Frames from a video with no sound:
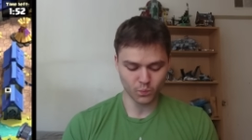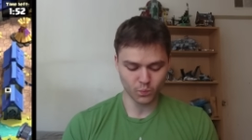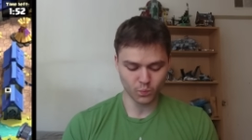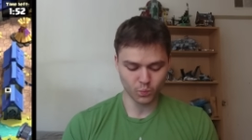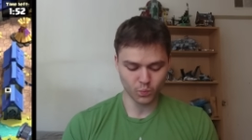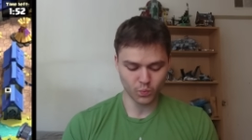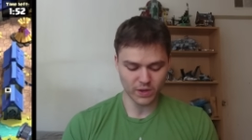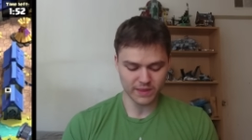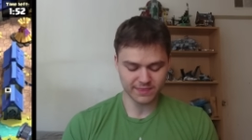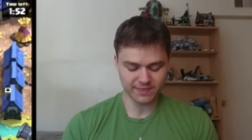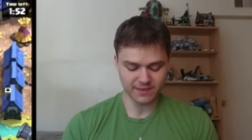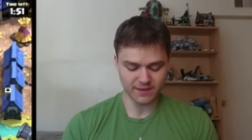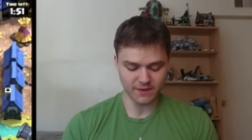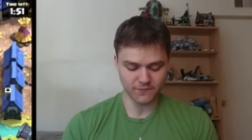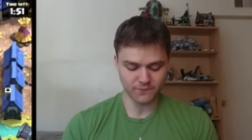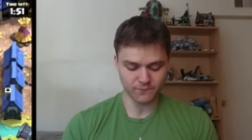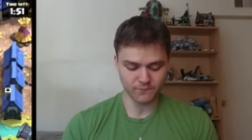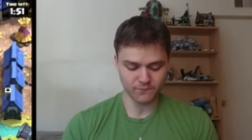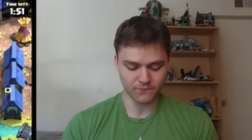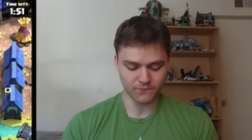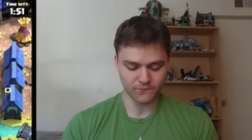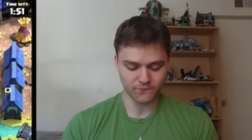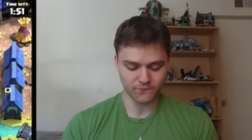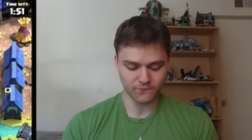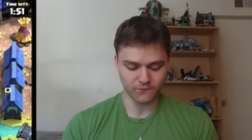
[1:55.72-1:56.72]
with the
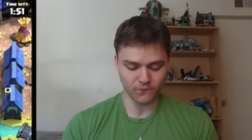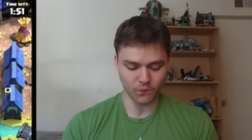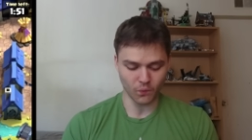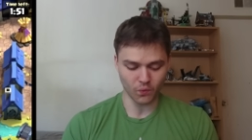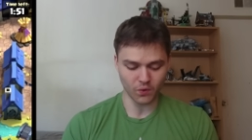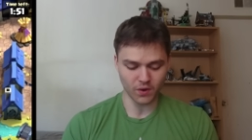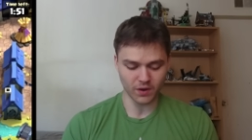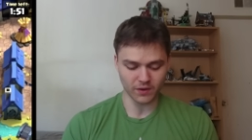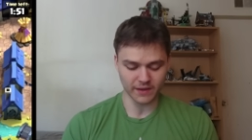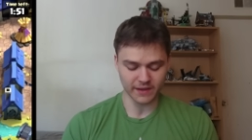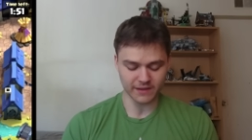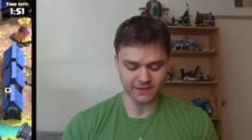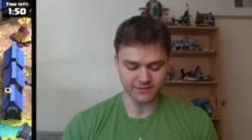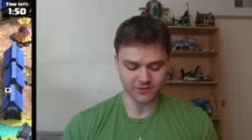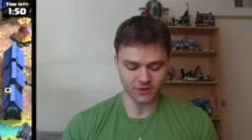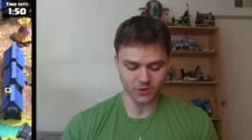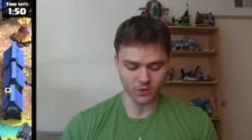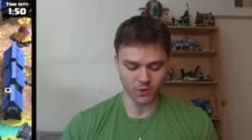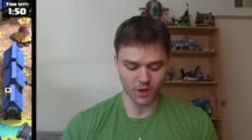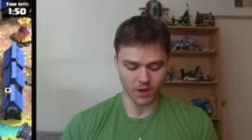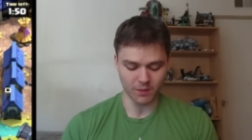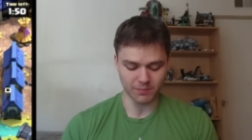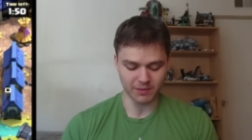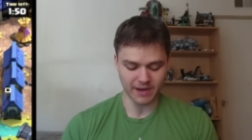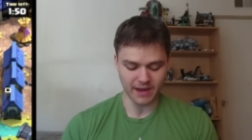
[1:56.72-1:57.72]
4 elixir
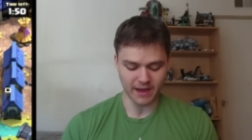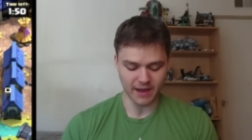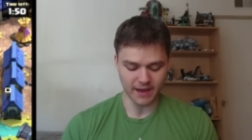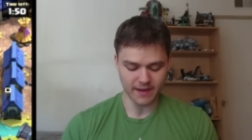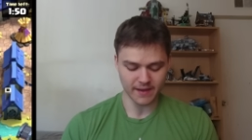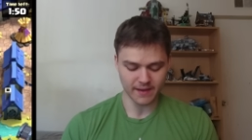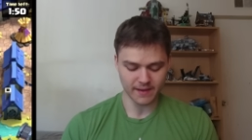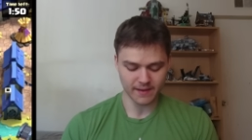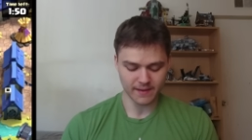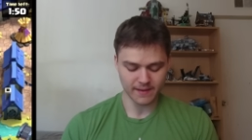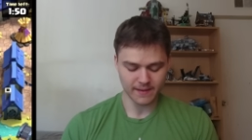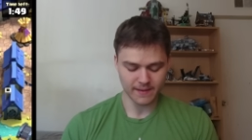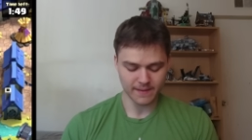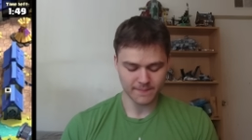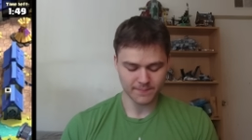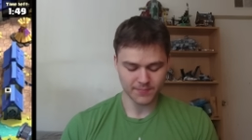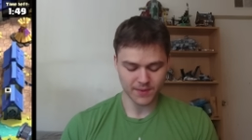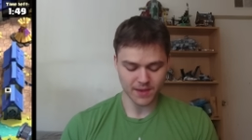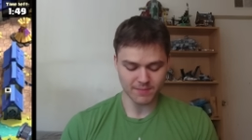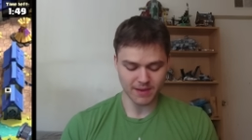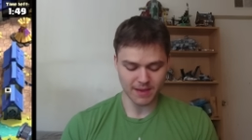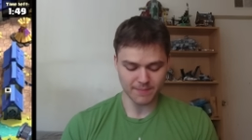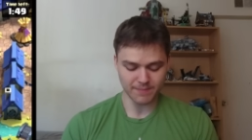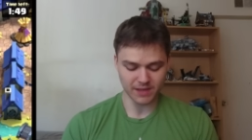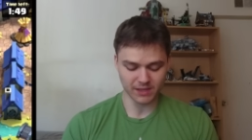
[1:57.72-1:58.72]
Goblin Hut,
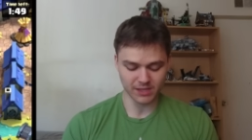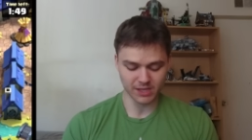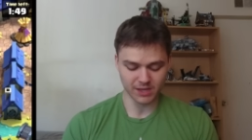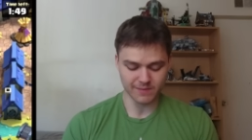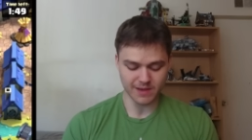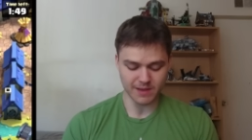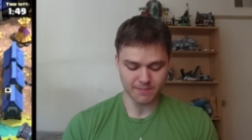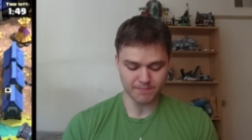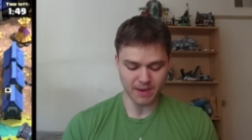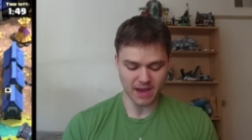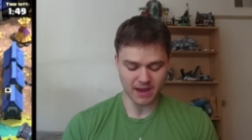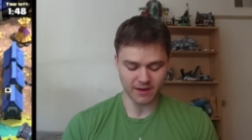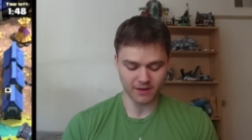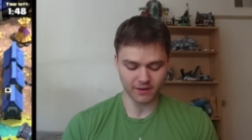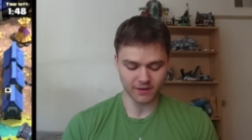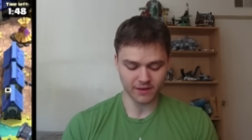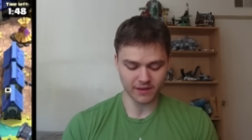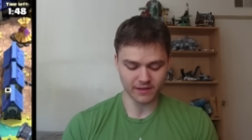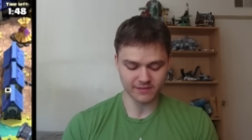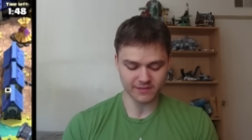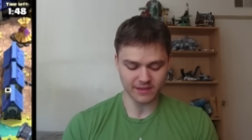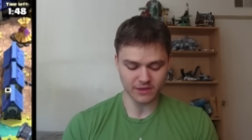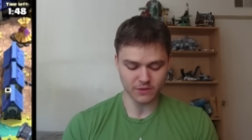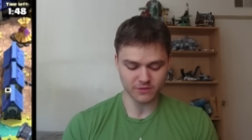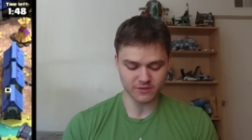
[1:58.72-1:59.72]
it might be a little bit better,
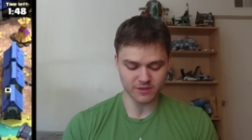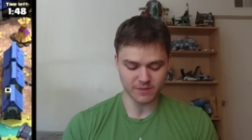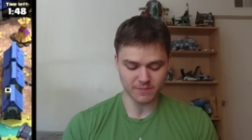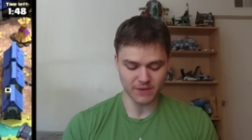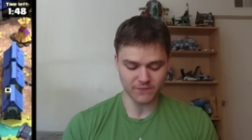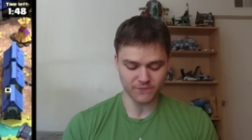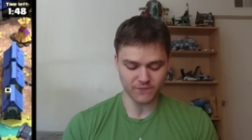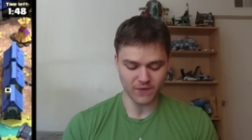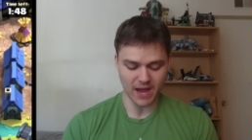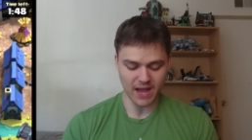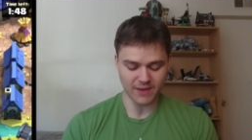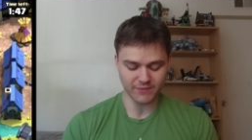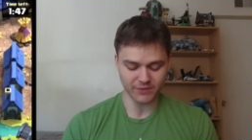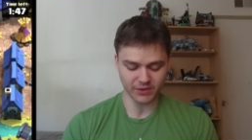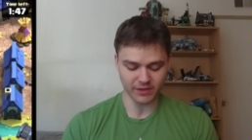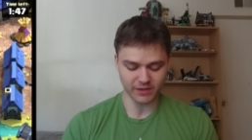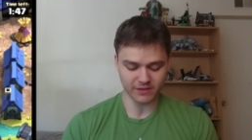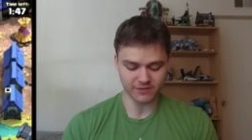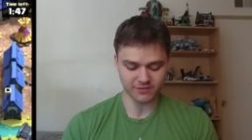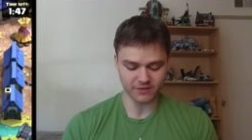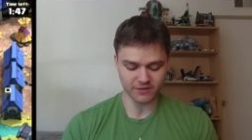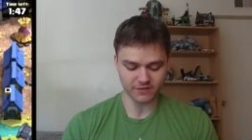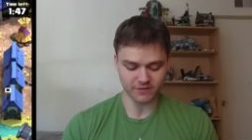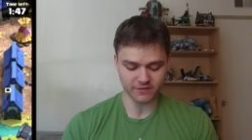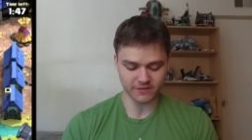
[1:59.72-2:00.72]
because it used to be 5
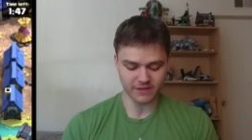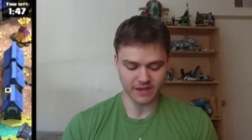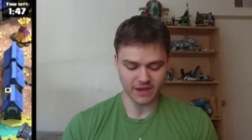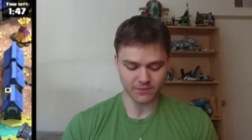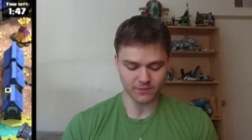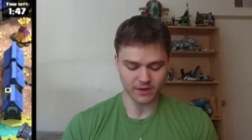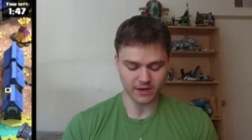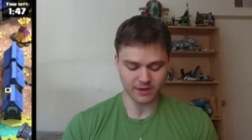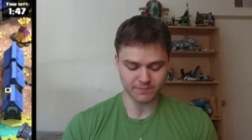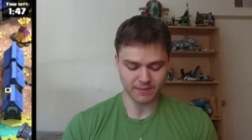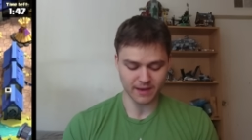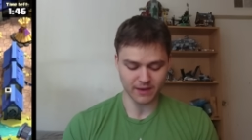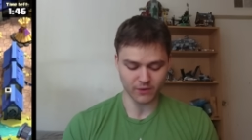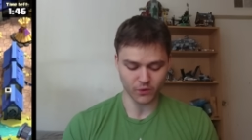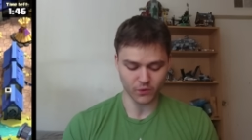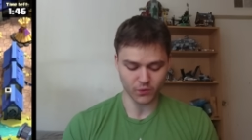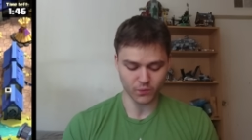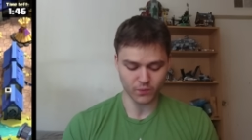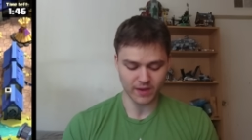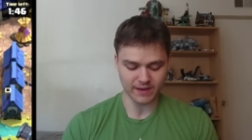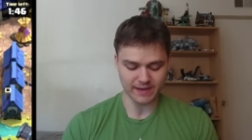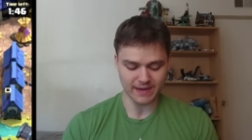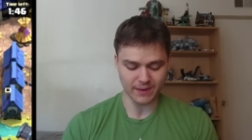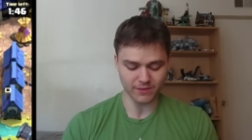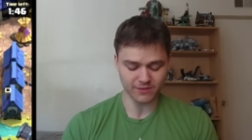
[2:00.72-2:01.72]
elixir and just get wrecked by
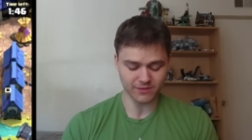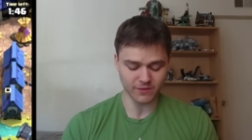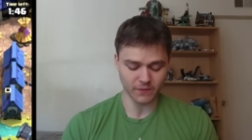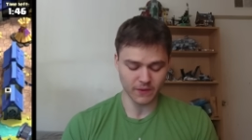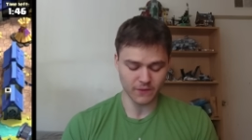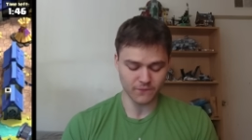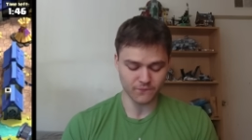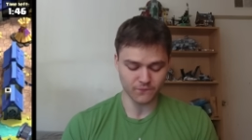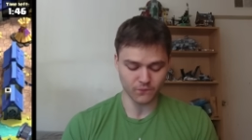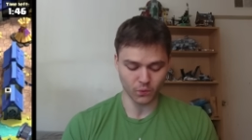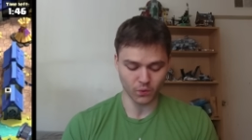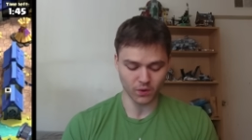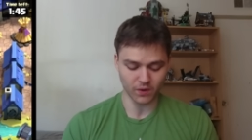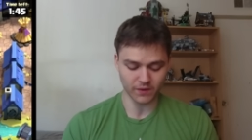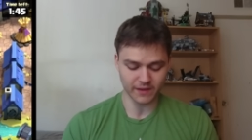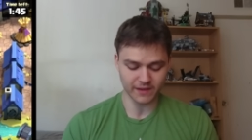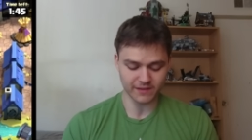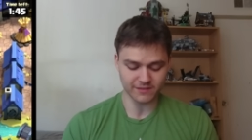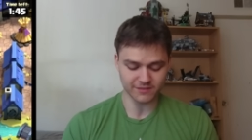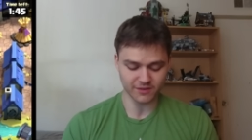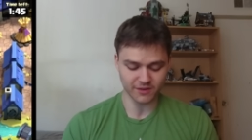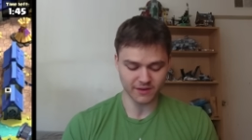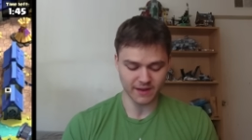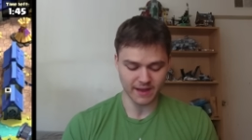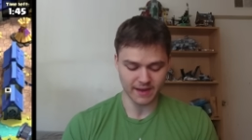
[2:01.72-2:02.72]
Earthquake. Now it's only 4
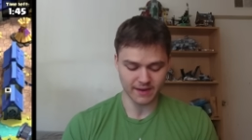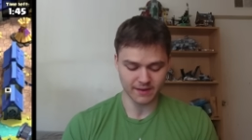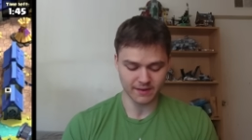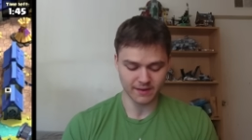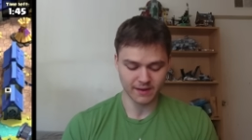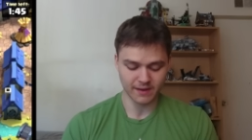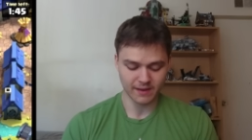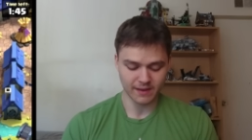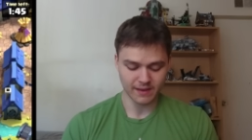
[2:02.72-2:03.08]
elixir, and